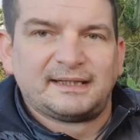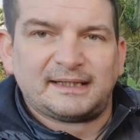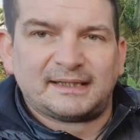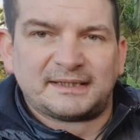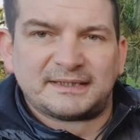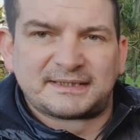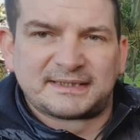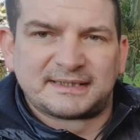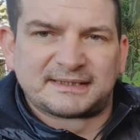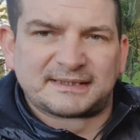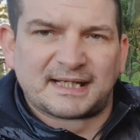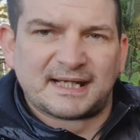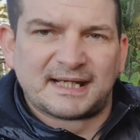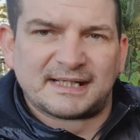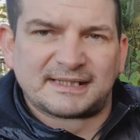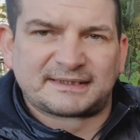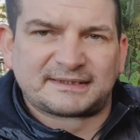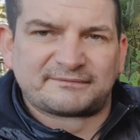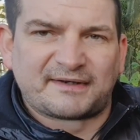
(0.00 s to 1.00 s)
This is
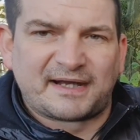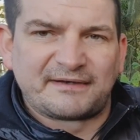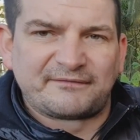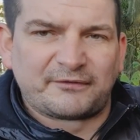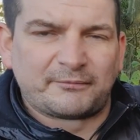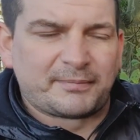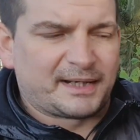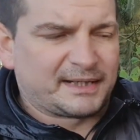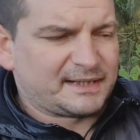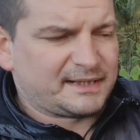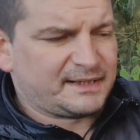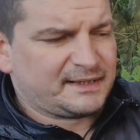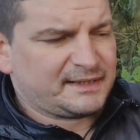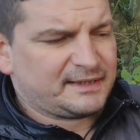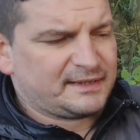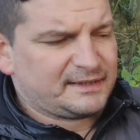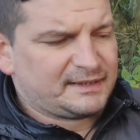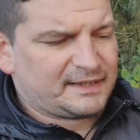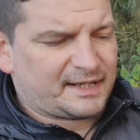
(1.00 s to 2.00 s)
a survival bag,
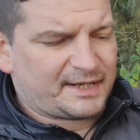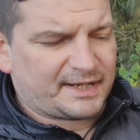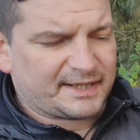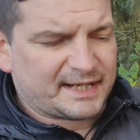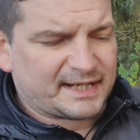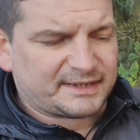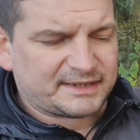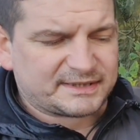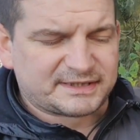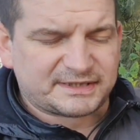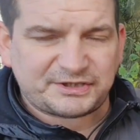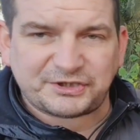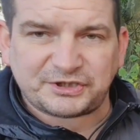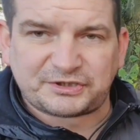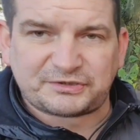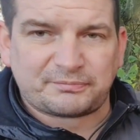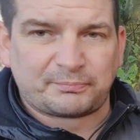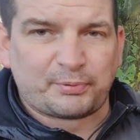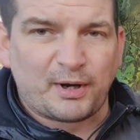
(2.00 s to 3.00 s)
and again this is
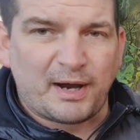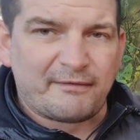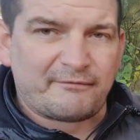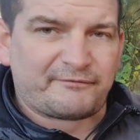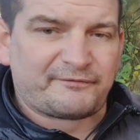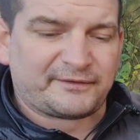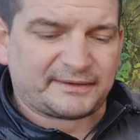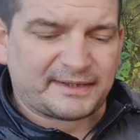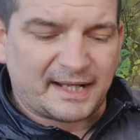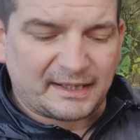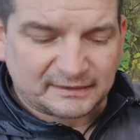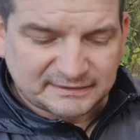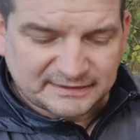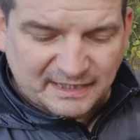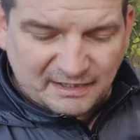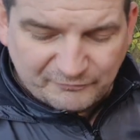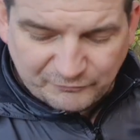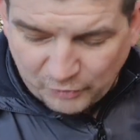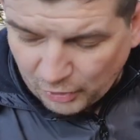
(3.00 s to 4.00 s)
just put everything else
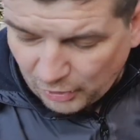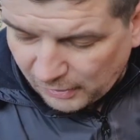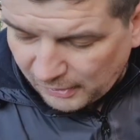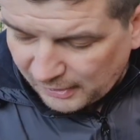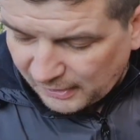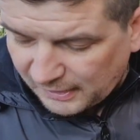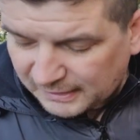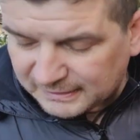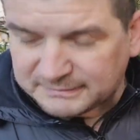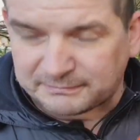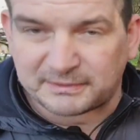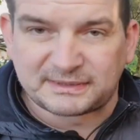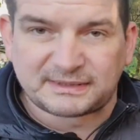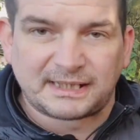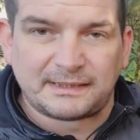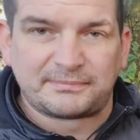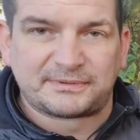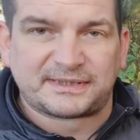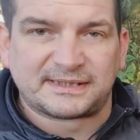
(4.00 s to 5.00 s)
that I've got as my
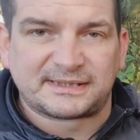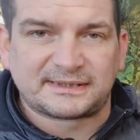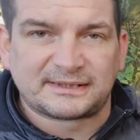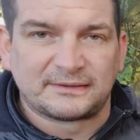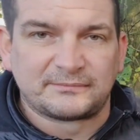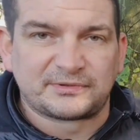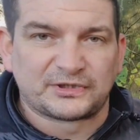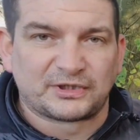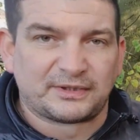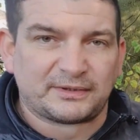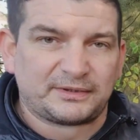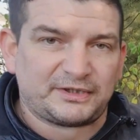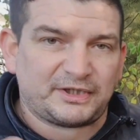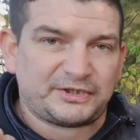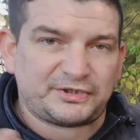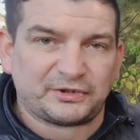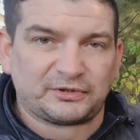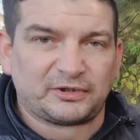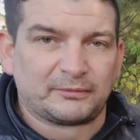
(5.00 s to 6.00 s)
sleep system, so the
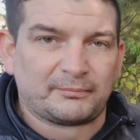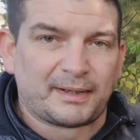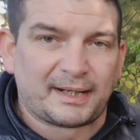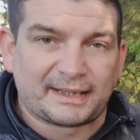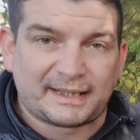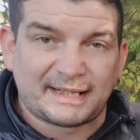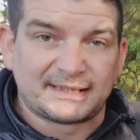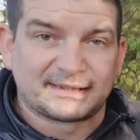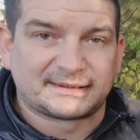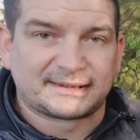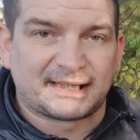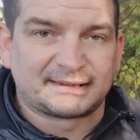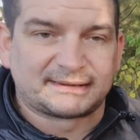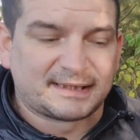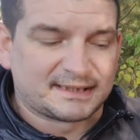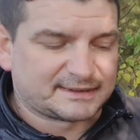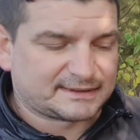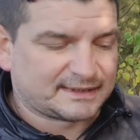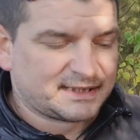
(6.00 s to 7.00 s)
jungle bag inside
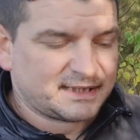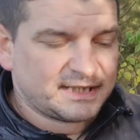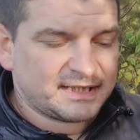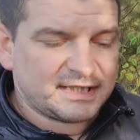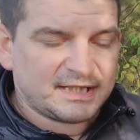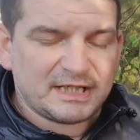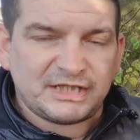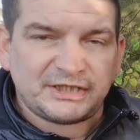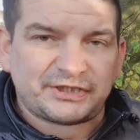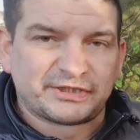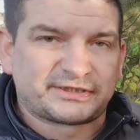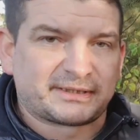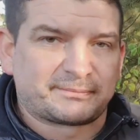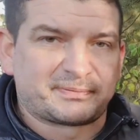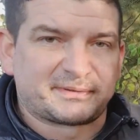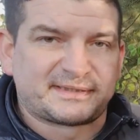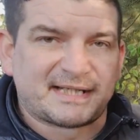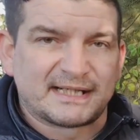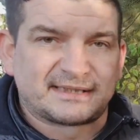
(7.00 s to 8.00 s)
this, just to
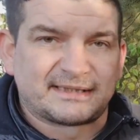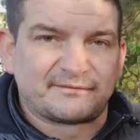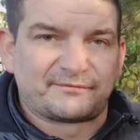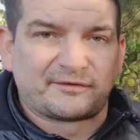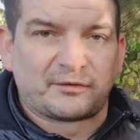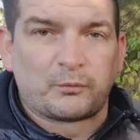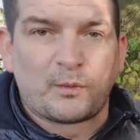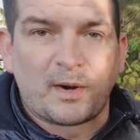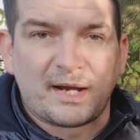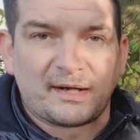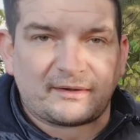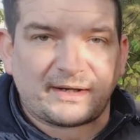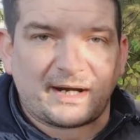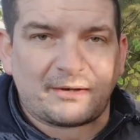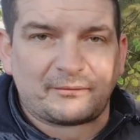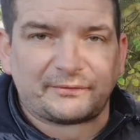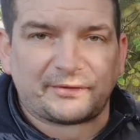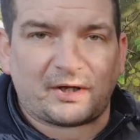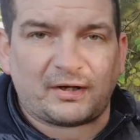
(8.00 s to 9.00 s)
protect it from wet
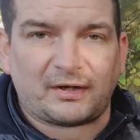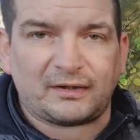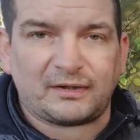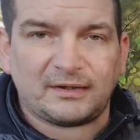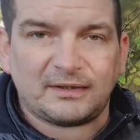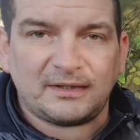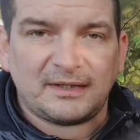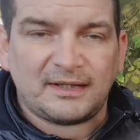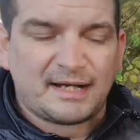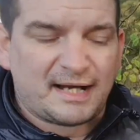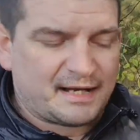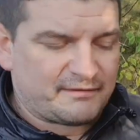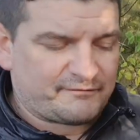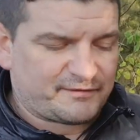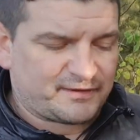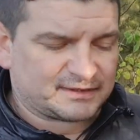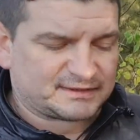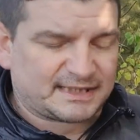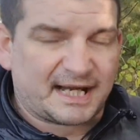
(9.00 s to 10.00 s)
ground or
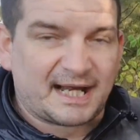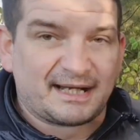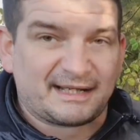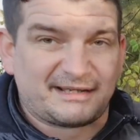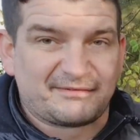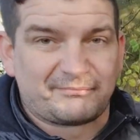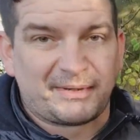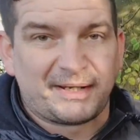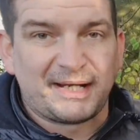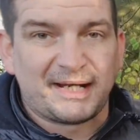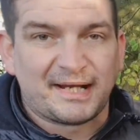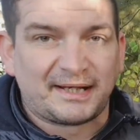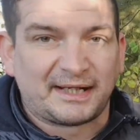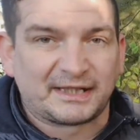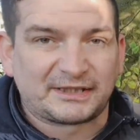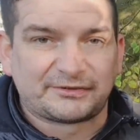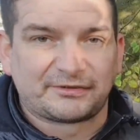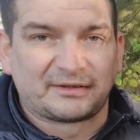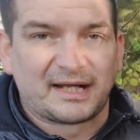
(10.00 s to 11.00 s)
anything else like that, and give me an
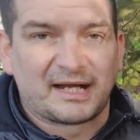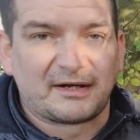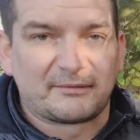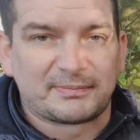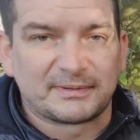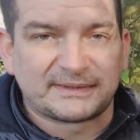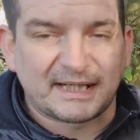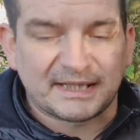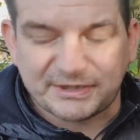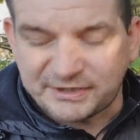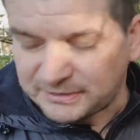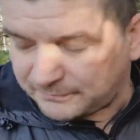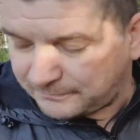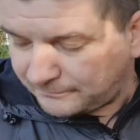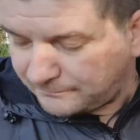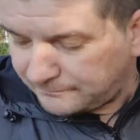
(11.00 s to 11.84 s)
extra layer of protection.